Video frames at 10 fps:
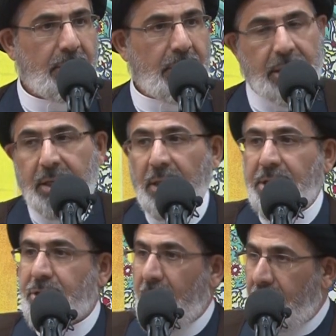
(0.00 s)
They kill
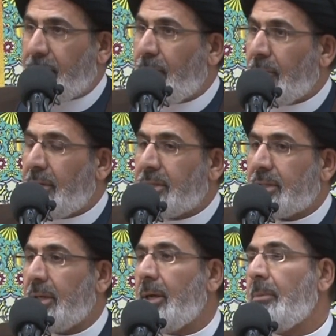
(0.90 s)
each other for
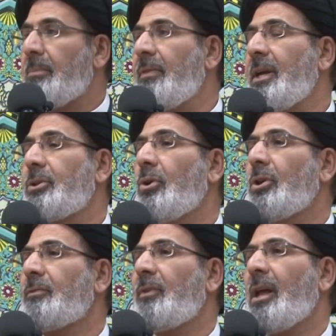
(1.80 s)
this. But they
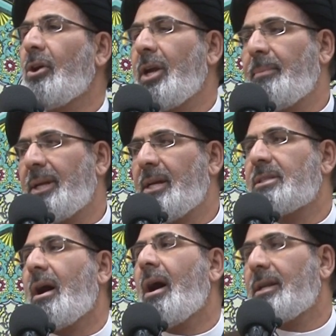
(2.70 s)
don't follow him in
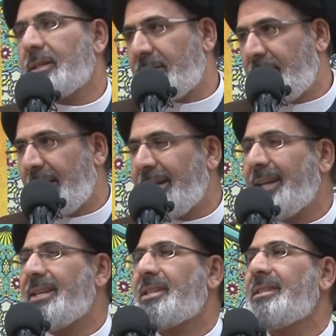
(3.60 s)
his honesty, in
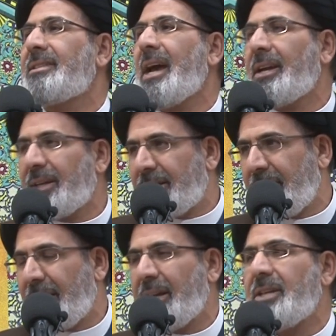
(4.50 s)
his
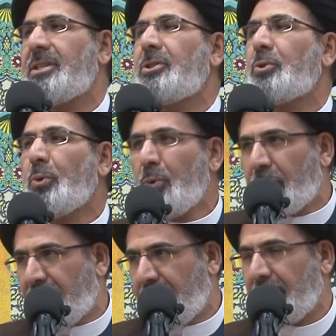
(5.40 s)
integrity, in his
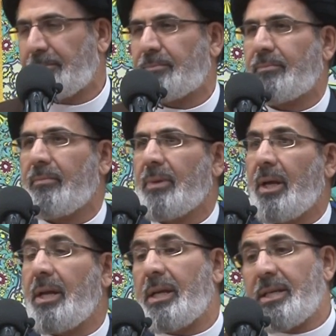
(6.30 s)
truth,
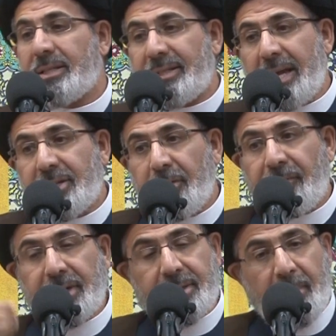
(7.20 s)
in his sense
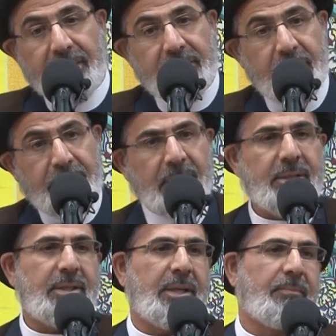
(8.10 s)
of
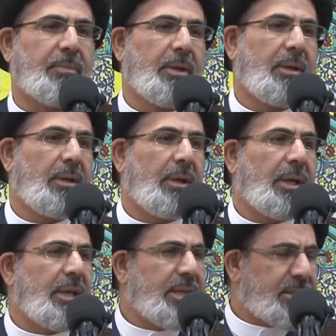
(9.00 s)
responsibility,
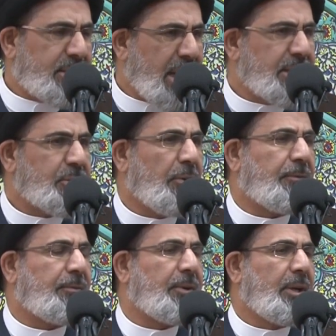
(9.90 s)
in his sense
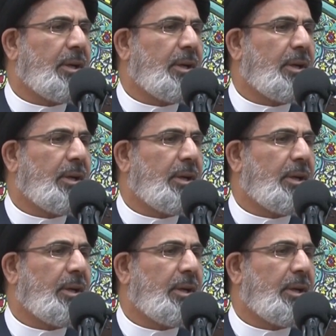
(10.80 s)
of